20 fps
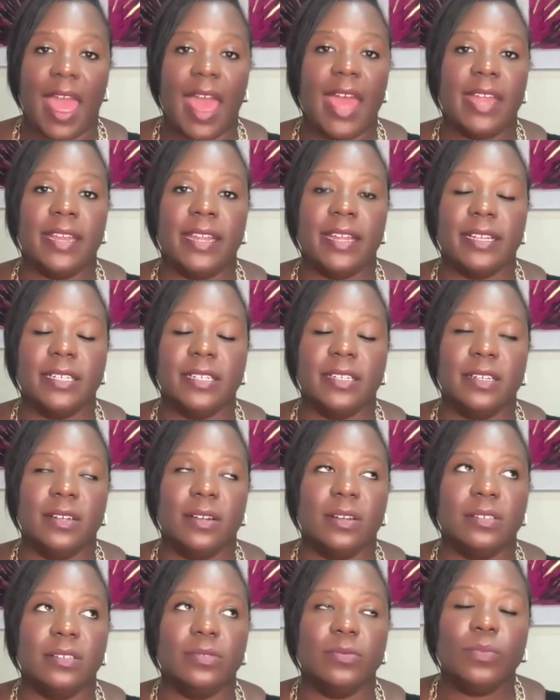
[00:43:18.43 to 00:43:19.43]
And
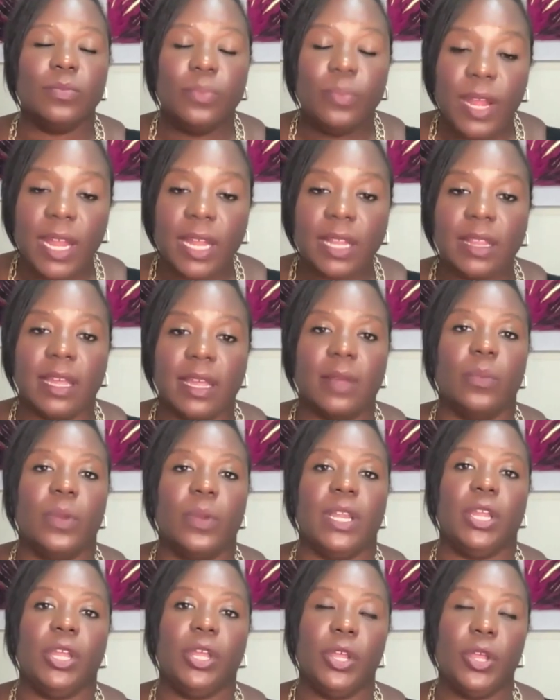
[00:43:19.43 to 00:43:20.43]
really
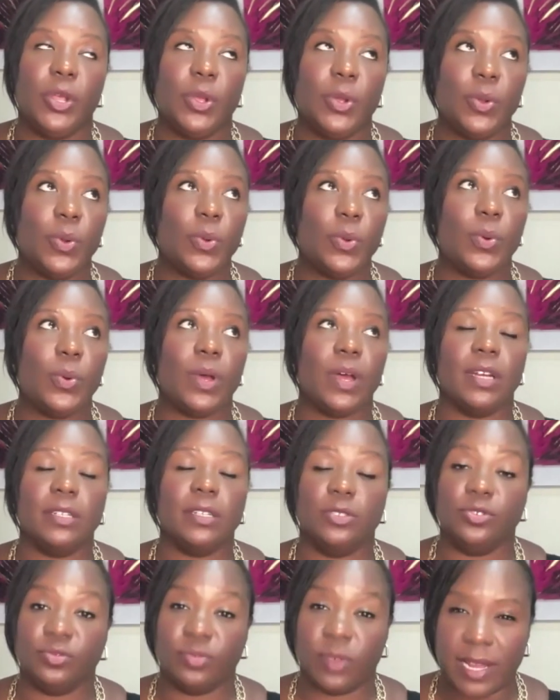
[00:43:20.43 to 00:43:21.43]
when you
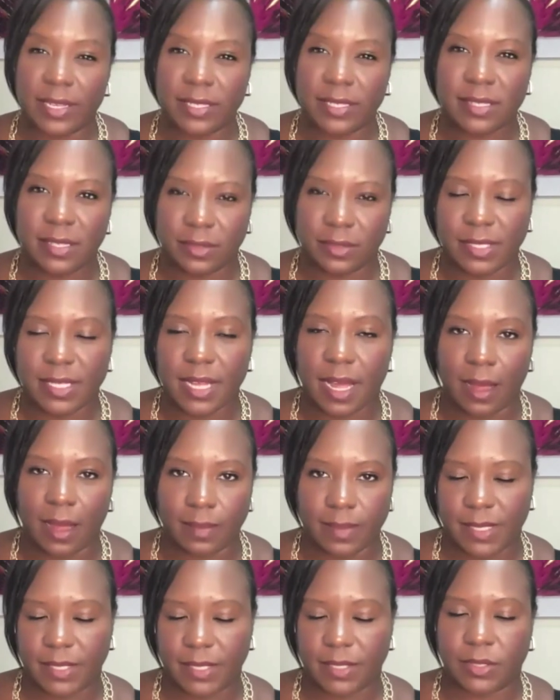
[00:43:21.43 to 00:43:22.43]
address those
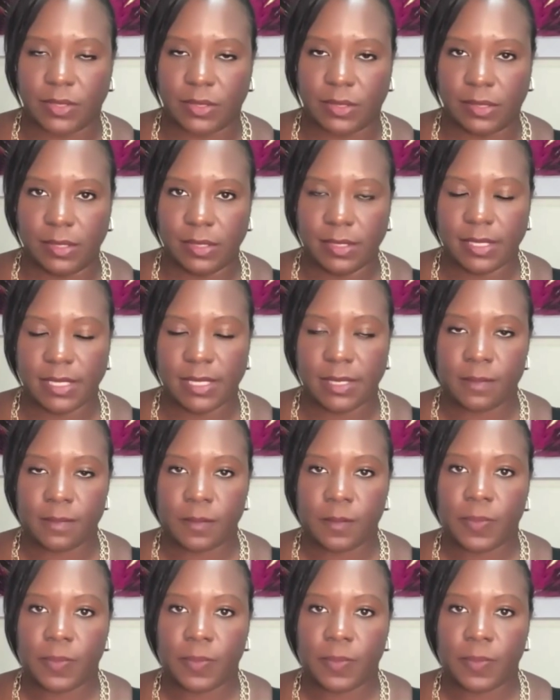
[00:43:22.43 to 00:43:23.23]
obstacles,